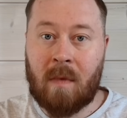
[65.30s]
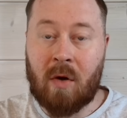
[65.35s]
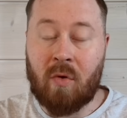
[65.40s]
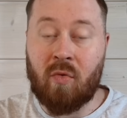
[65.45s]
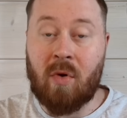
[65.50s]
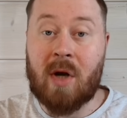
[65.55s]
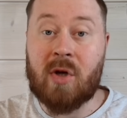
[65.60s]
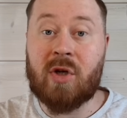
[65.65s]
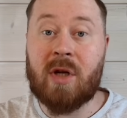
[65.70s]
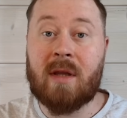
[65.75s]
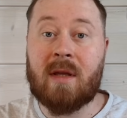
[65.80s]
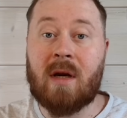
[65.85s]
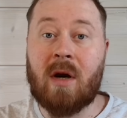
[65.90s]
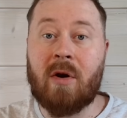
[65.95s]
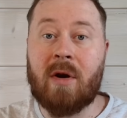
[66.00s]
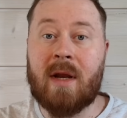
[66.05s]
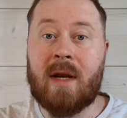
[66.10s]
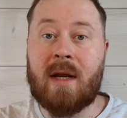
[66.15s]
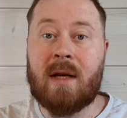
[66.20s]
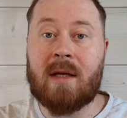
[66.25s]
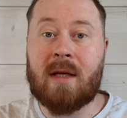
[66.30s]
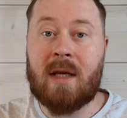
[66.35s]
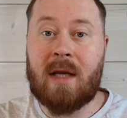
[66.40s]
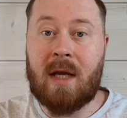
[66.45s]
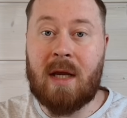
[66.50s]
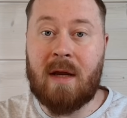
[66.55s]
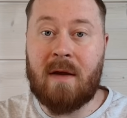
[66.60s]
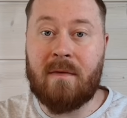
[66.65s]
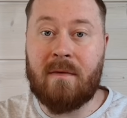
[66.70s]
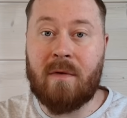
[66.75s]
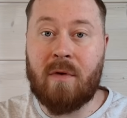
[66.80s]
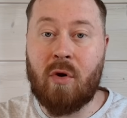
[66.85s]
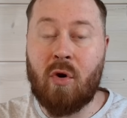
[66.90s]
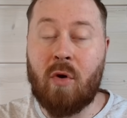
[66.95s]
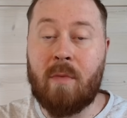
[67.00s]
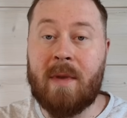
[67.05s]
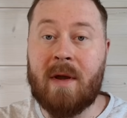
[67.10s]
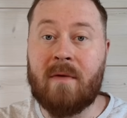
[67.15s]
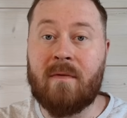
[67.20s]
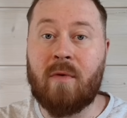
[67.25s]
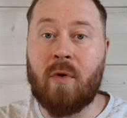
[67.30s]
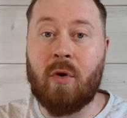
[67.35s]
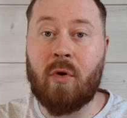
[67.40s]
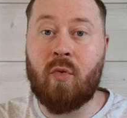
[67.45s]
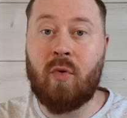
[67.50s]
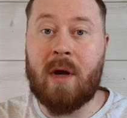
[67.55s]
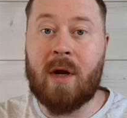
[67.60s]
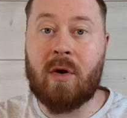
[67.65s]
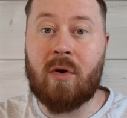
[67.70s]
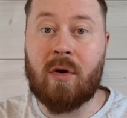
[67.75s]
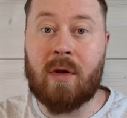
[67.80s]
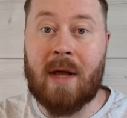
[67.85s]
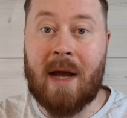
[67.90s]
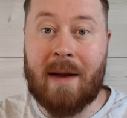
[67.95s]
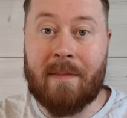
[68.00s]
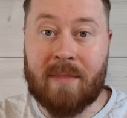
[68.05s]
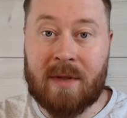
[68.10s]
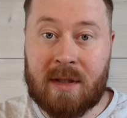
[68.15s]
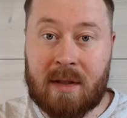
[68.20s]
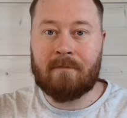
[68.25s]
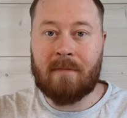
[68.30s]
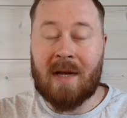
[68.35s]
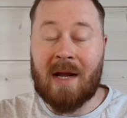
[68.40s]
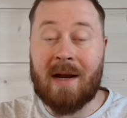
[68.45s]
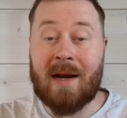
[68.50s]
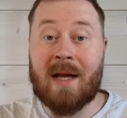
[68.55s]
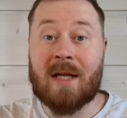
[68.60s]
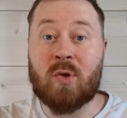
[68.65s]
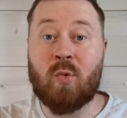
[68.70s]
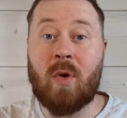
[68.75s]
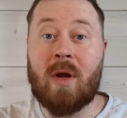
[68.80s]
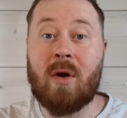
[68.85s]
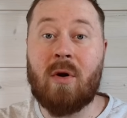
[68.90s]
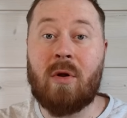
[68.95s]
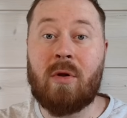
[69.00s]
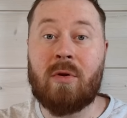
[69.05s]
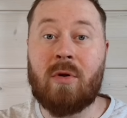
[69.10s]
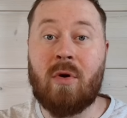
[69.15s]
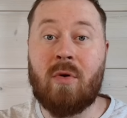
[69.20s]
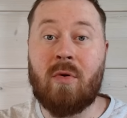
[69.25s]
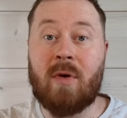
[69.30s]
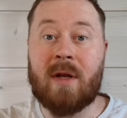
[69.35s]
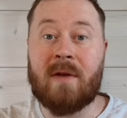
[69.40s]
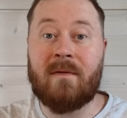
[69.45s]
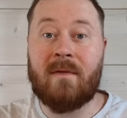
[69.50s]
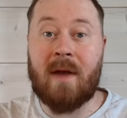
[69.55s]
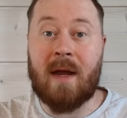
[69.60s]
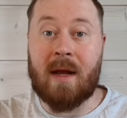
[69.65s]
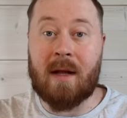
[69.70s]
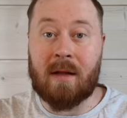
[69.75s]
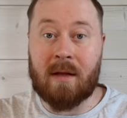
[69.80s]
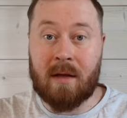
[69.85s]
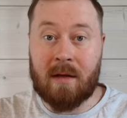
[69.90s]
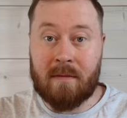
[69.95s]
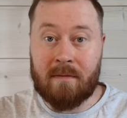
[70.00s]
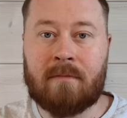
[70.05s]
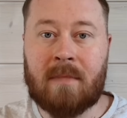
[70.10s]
Russia targeted Kyiv, hoping for a quick collapse, and as we all know, it failed.